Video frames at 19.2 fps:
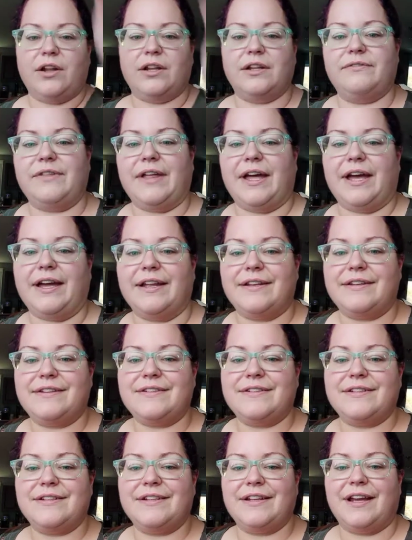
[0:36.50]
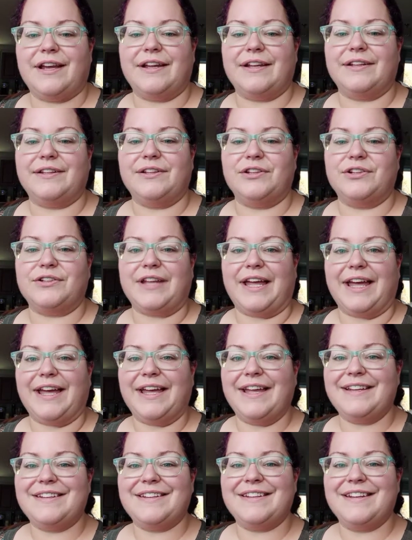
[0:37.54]
that looked at.
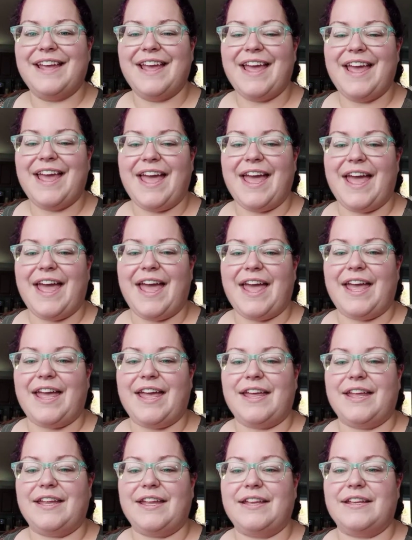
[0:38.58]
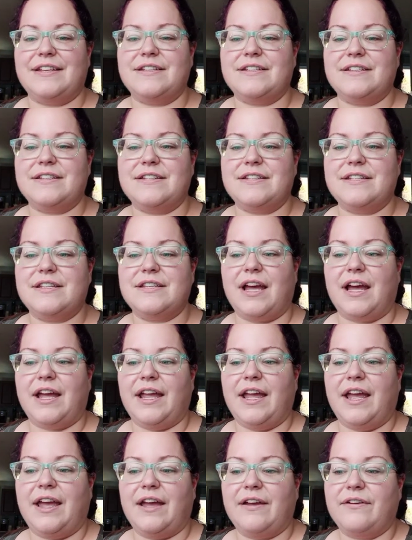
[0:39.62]
And I
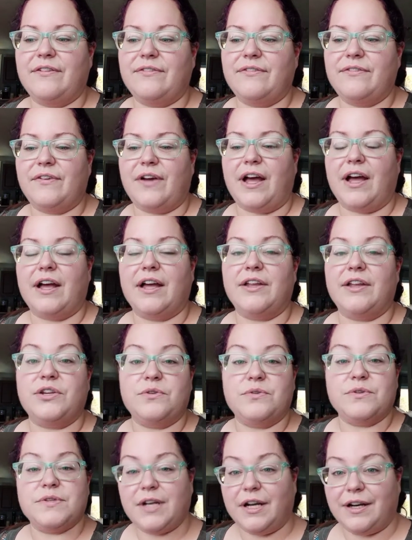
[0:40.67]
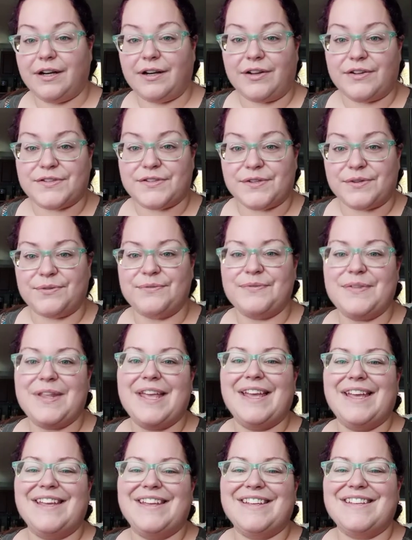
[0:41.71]
have a new start also.
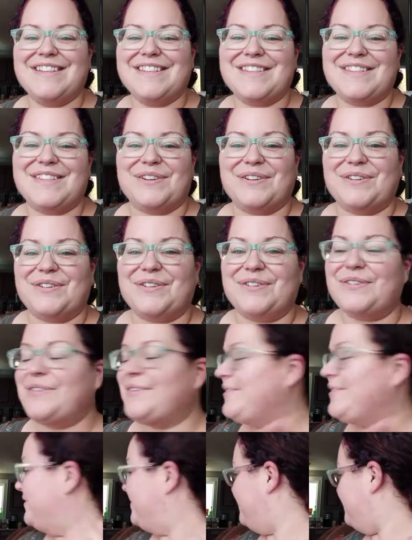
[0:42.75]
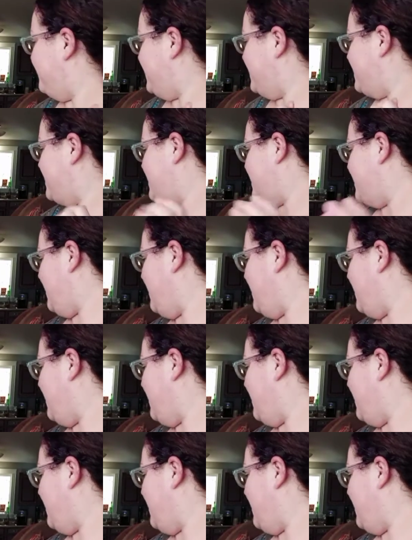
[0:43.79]
So we'll start